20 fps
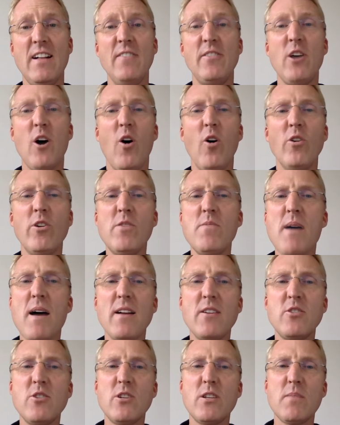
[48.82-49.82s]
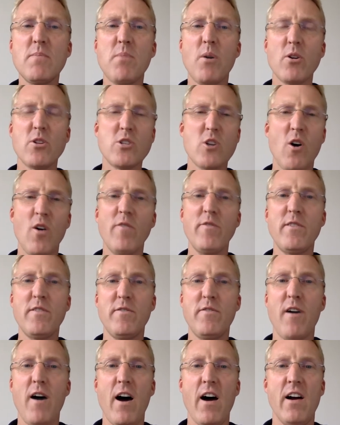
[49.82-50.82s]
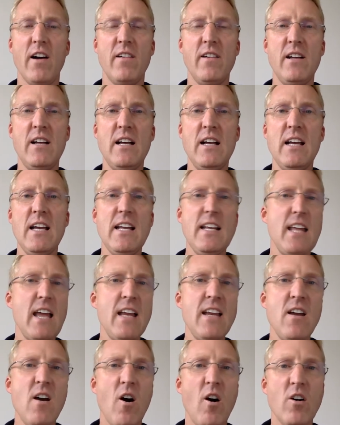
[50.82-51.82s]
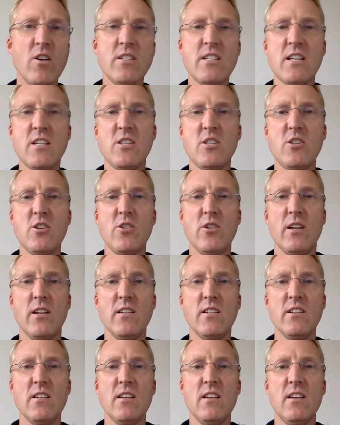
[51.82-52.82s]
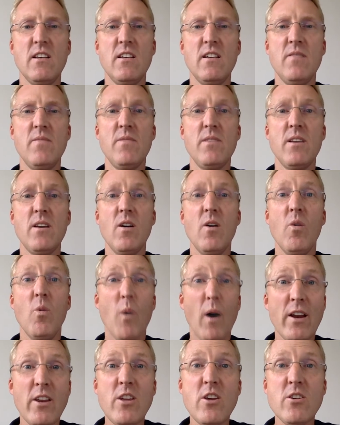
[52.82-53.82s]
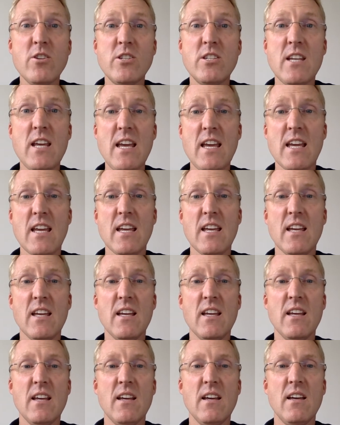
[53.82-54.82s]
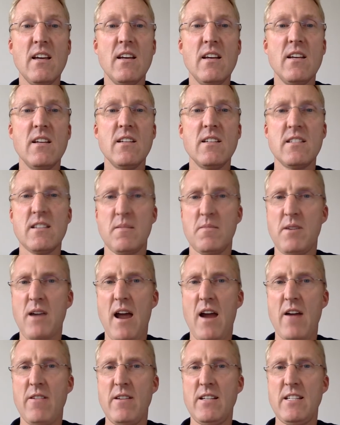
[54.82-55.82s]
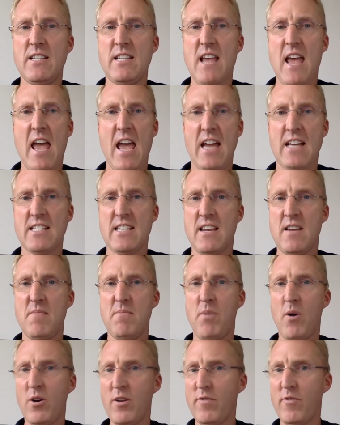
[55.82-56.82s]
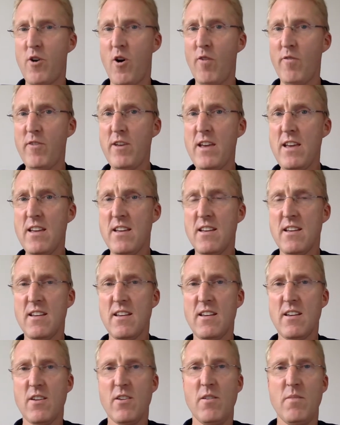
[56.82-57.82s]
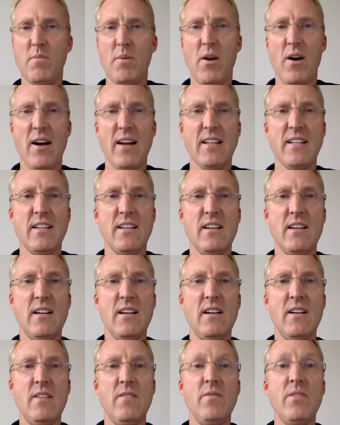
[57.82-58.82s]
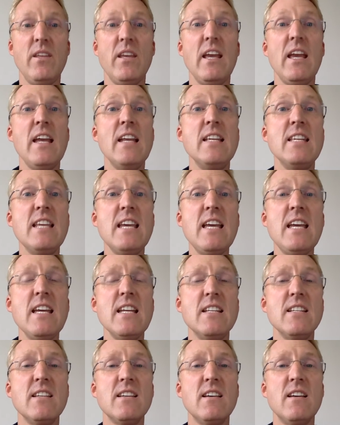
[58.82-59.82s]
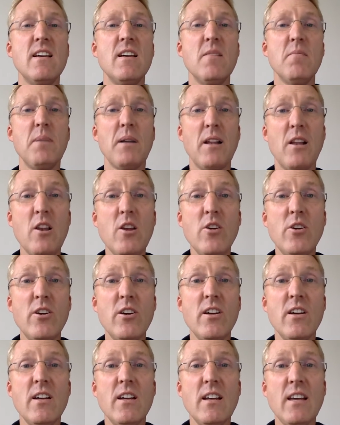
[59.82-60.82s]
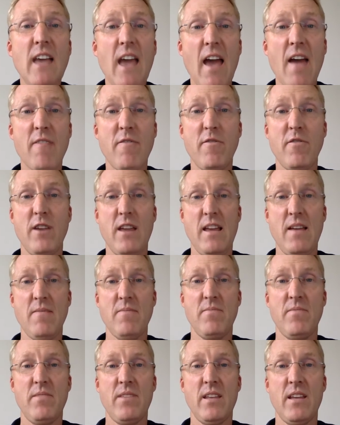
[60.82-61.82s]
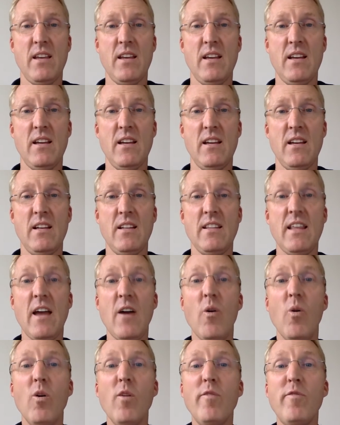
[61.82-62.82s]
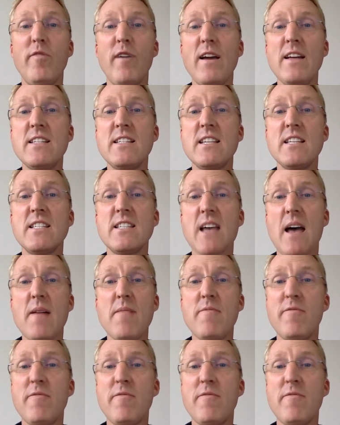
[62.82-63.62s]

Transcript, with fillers: the older man took the pots off the fire. He then asked his student, What do you see? Some carrots, eggs, and a pot of coffee? He replied. Indeed, but look carefully. They all faced the same